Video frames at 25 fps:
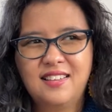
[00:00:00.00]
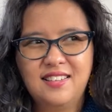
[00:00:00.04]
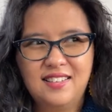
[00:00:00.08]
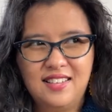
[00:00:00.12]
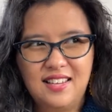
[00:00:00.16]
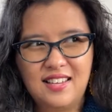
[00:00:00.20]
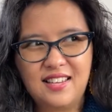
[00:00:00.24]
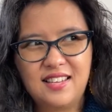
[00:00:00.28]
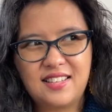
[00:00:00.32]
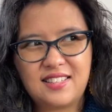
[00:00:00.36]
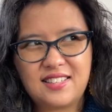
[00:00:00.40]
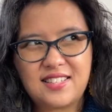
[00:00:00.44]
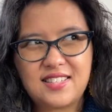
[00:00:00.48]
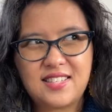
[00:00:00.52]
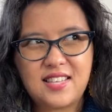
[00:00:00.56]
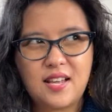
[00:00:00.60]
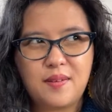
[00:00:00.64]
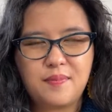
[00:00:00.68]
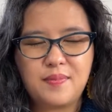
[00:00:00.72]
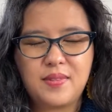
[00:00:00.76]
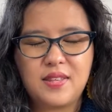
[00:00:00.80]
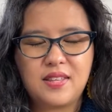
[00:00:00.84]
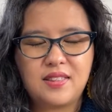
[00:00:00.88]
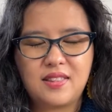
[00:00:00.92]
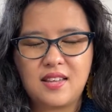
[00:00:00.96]
it's
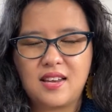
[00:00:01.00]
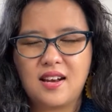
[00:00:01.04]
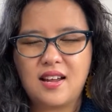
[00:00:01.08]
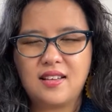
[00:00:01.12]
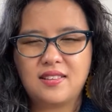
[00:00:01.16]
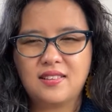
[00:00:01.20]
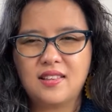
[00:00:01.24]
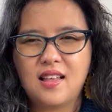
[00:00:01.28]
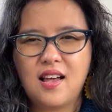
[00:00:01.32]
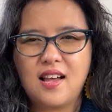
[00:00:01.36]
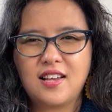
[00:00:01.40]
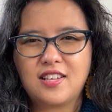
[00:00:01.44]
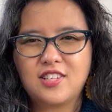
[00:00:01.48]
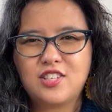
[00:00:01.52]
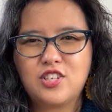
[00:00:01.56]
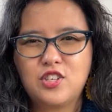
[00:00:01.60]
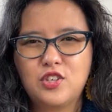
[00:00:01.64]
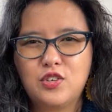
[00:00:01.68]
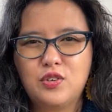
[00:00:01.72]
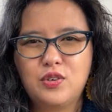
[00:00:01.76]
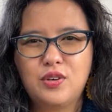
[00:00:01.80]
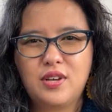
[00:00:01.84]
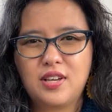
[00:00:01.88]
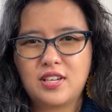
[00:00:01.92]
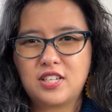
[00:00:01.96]
something that I'd like
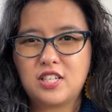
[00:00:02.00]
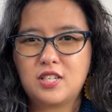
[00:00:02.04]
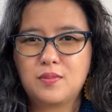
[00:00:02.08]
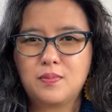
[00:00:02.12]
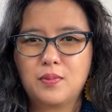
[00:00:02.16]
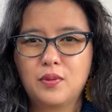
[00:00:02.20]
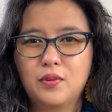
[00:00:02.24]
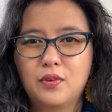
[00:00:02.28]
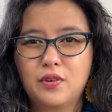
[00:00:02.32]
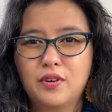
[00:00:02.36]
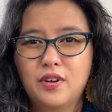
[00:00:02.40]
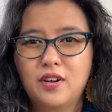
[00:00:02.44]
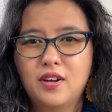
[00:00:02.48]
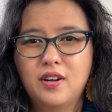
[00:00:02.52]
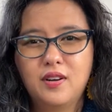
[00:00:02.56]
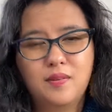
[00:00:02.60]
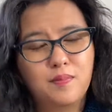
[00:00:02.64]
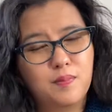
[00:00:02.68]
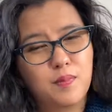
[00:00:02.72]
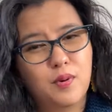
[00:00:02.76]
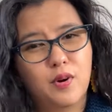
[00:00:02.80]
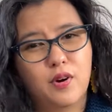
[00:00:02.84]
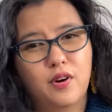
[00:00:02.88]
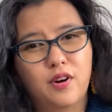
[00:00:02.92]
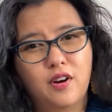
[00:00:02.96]
to explore
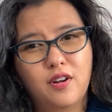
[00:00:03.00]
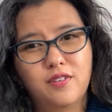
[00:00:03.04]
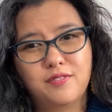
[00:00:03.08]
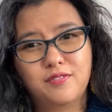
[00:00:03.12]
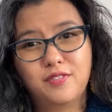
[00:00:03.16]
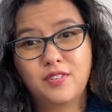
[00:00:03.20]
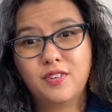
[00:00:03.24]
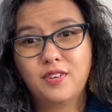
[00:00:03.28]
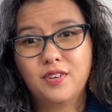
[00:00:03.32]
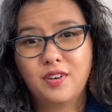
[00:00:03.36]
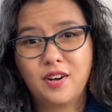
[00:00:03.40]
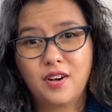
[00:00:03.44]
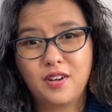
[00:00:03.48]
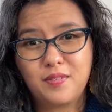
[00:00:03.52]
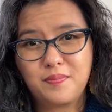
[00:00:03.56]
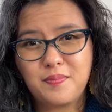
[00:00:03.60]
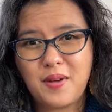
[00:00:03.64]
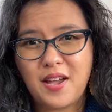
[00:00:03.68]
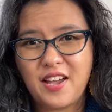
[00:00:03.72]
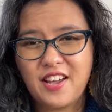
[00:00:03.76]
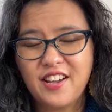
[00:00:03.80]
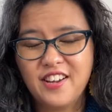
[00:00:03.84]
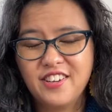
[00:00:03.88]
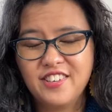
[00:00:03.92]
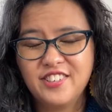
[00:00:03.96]
more of on
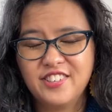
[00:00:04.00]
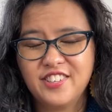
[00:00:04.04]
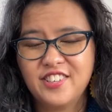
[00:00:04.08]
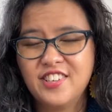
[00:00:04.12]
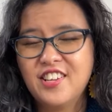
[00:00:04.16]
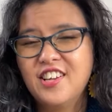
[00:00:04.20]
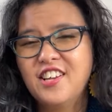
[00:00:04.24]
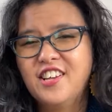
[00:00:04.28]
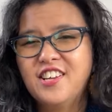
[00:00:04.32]
my own.